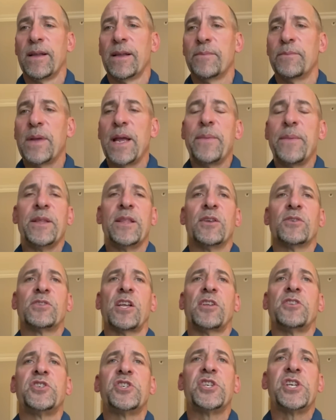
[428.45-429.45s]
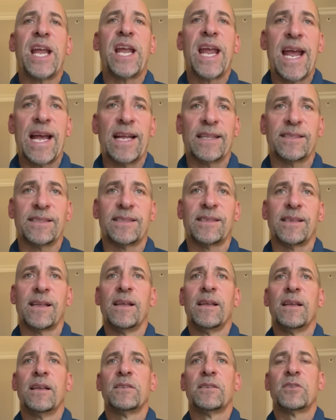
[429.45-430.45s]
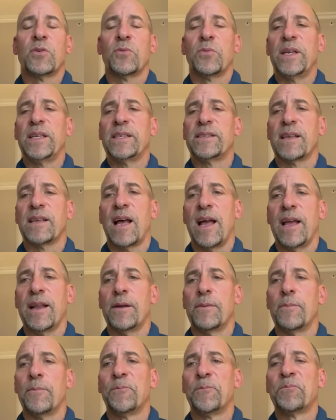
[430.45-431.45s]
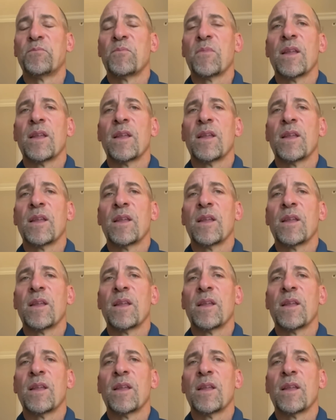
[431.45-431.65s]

Yeah. Maybe there's a chance to re-sign him